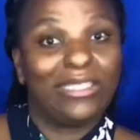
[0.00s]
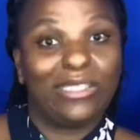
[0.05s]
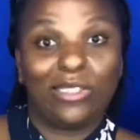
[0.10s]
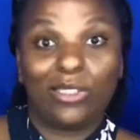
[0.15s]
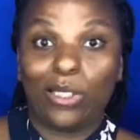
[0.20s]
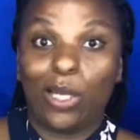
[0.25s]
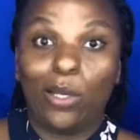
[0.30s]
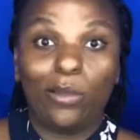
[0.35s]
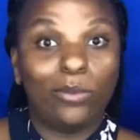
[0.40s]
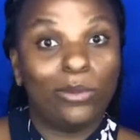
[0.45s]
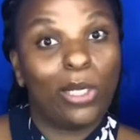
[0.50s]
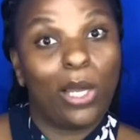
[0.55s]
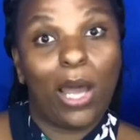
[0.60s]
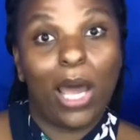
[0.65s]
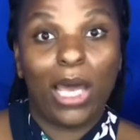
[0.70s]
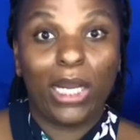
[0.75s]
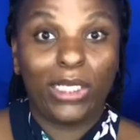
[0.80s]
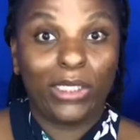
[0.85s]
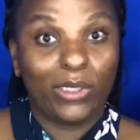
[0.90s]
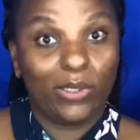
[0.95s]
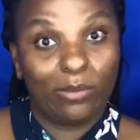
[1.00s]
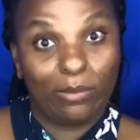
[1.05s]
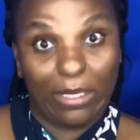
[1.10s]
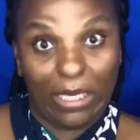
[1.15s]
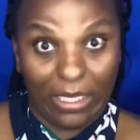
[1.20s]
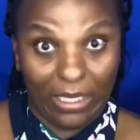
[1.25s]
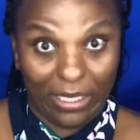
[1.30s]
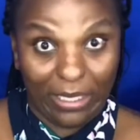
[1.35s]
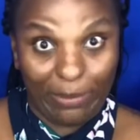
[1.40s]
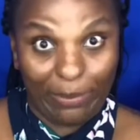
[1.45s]
don't know how to do
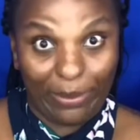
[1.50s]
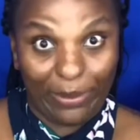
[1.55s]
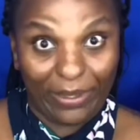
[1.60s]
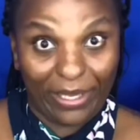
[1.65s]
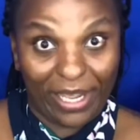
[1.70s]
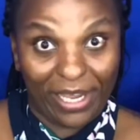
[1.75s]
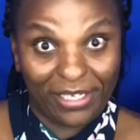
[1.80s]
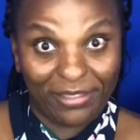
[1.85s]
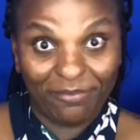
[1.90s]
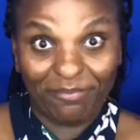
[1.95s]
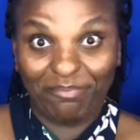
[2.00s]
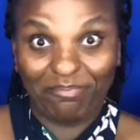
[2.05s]
makeup, okay?